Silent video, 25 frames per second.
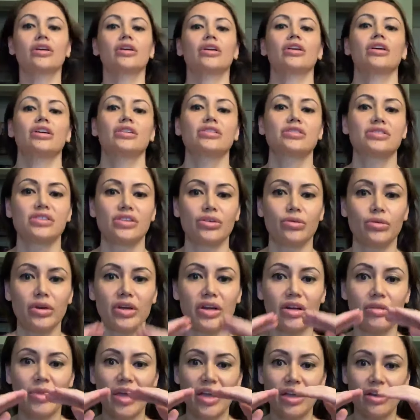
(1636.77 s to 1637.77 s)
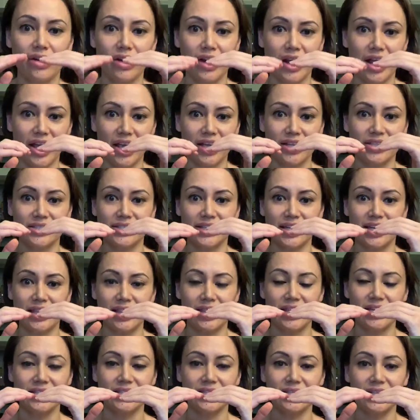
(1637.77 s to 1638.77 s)
Good. So we're going to make our hands like
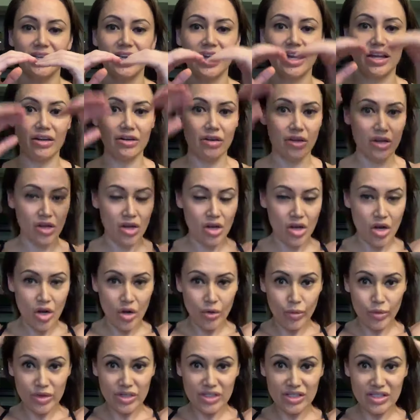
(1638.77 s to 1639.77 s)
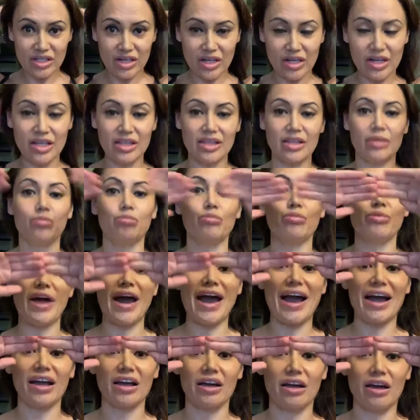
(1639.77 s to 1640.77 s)
this again. We're going to start at the
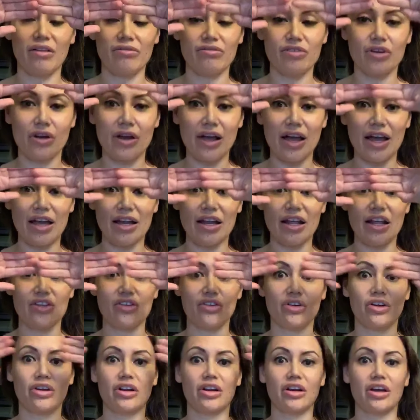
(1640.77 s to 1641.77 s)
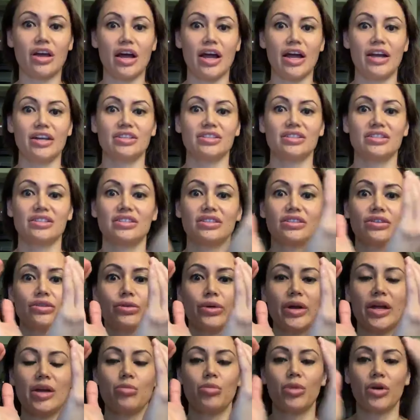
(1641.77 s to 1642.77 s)
back of your head and you're going to kind of
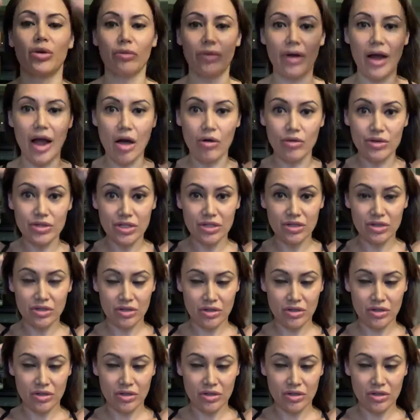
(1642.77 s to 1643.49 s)
scrape around.